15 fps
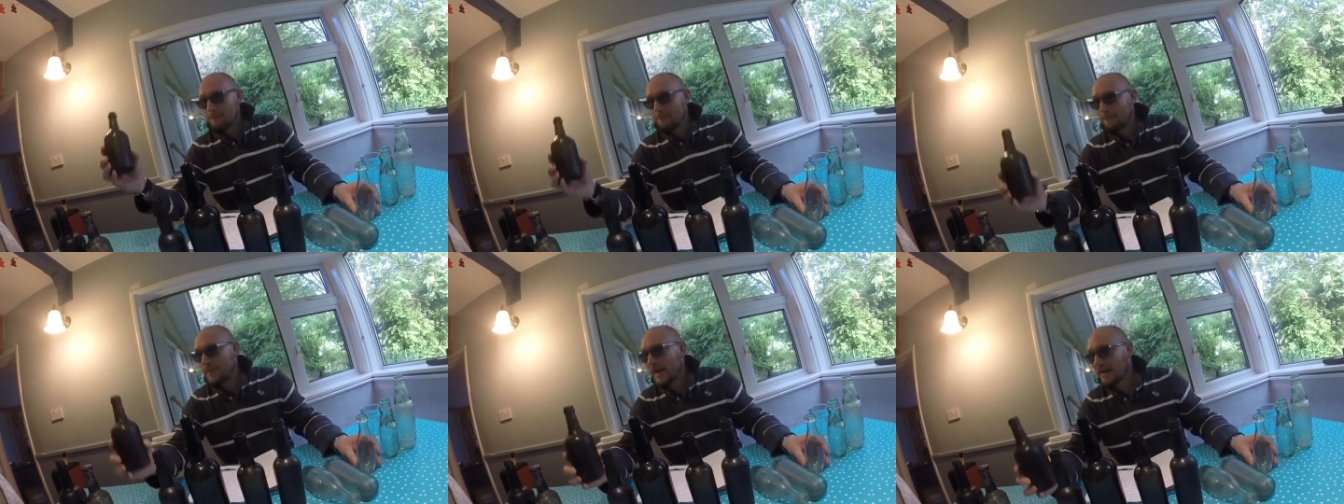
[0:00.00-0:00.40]

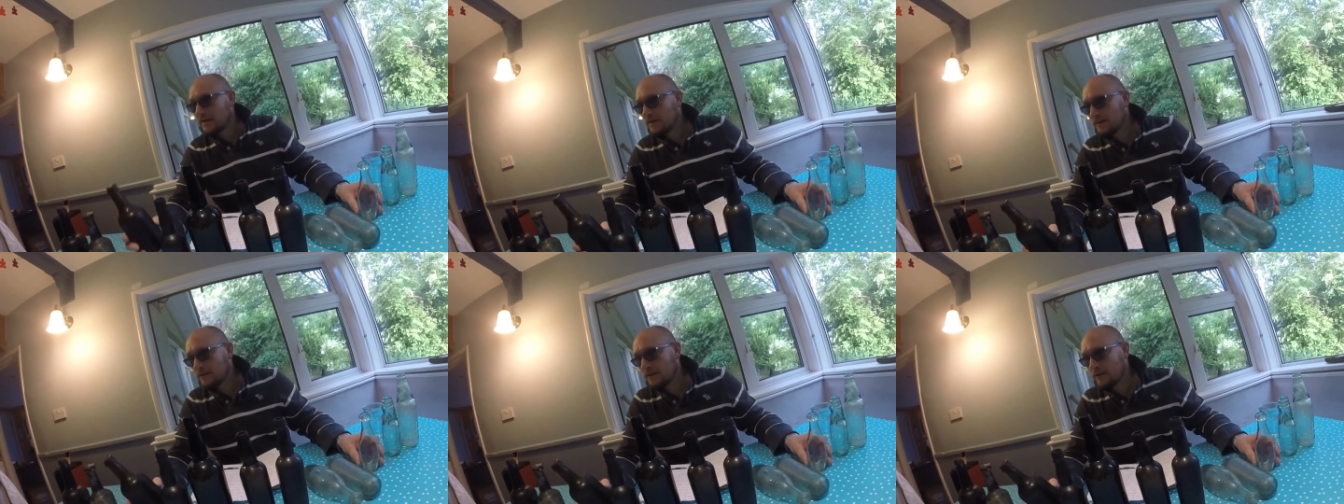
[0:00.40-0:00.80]
back
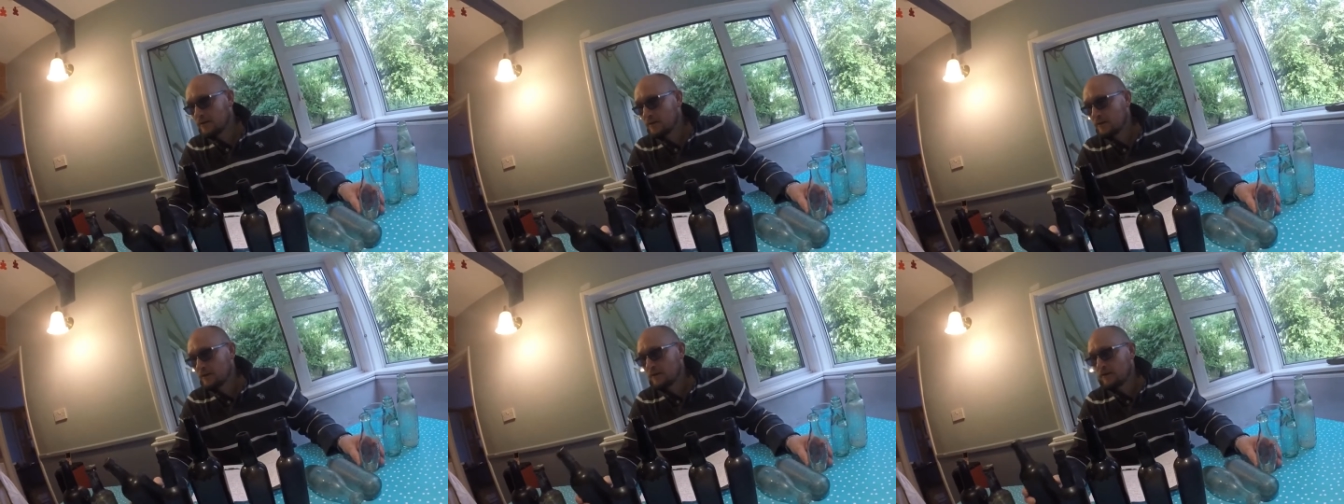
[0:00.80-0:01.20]
in
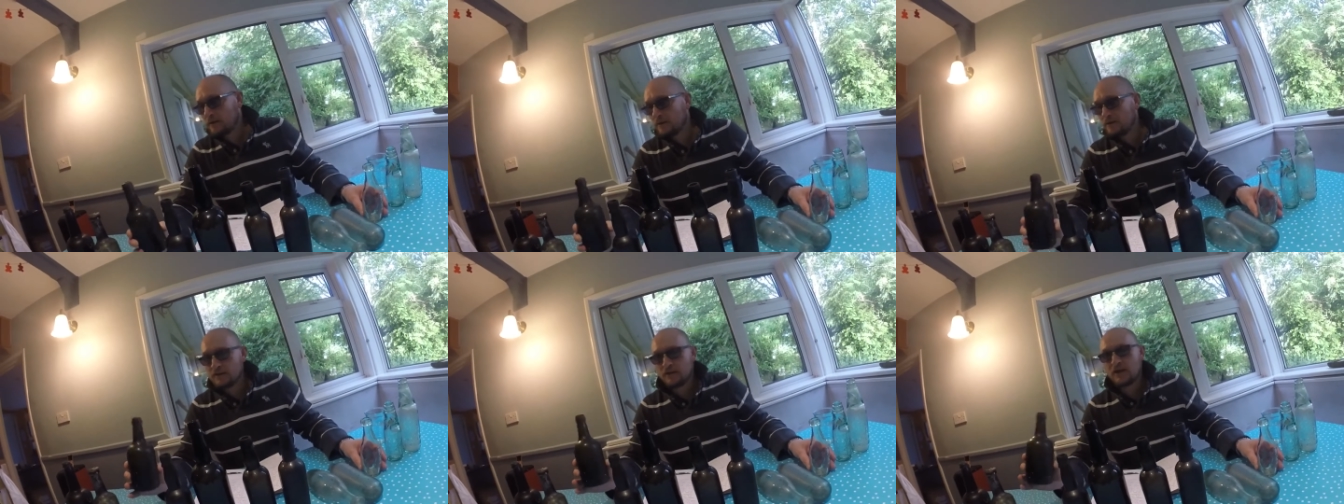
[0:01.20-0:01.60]
the
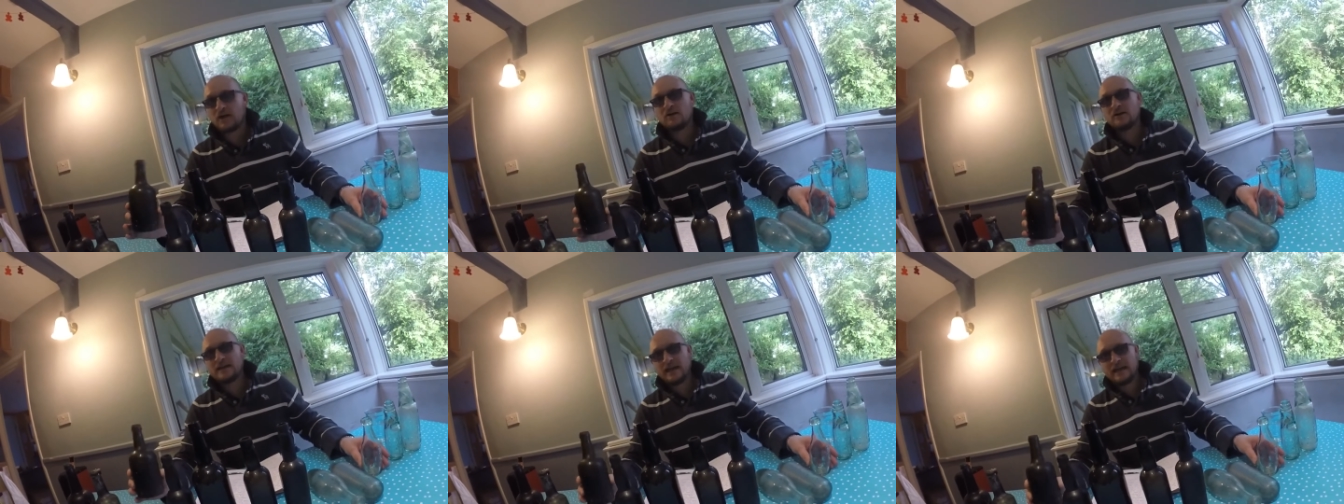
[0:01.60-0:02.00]

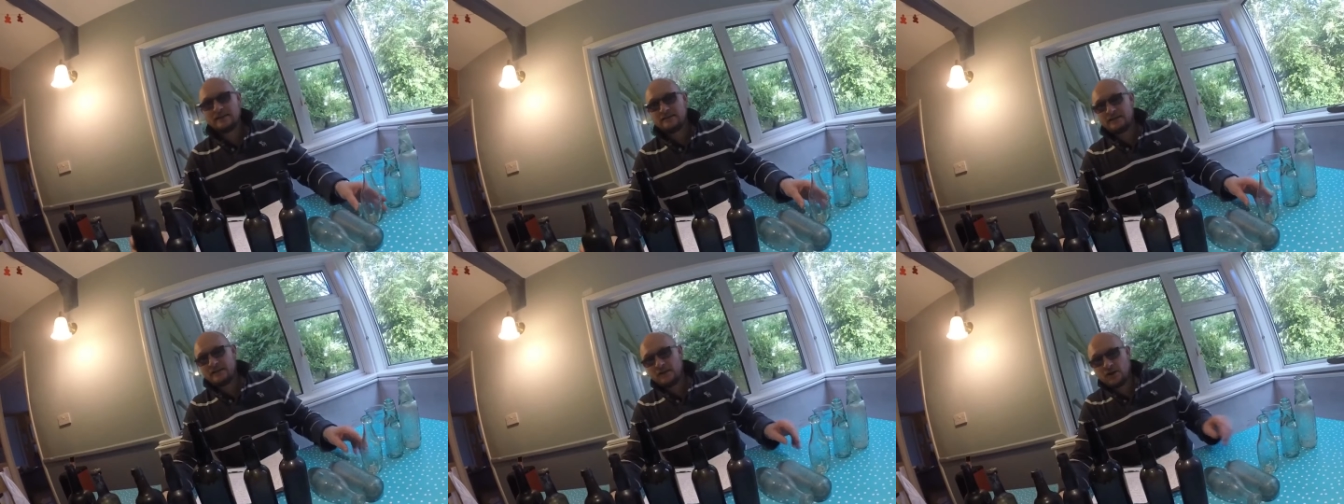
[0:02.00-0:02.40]
early
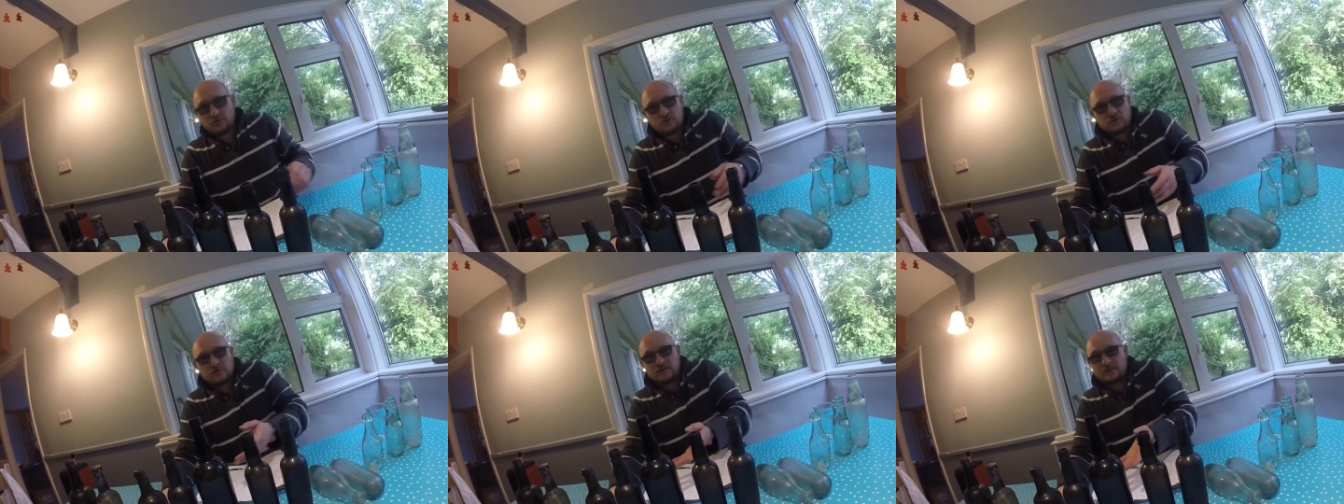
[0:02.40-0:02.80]

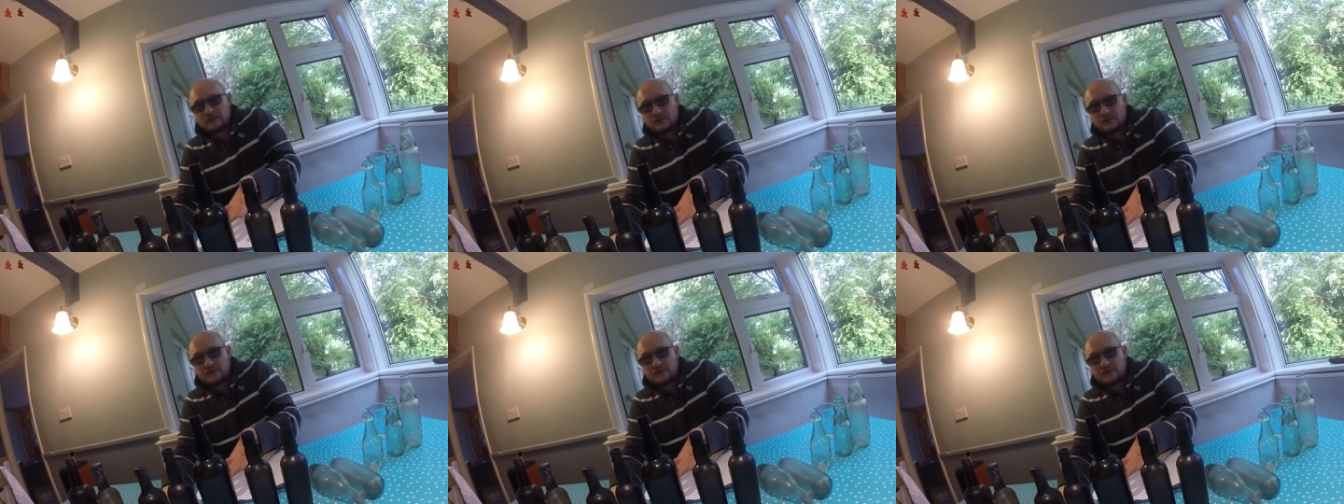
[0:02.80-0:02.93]
1800s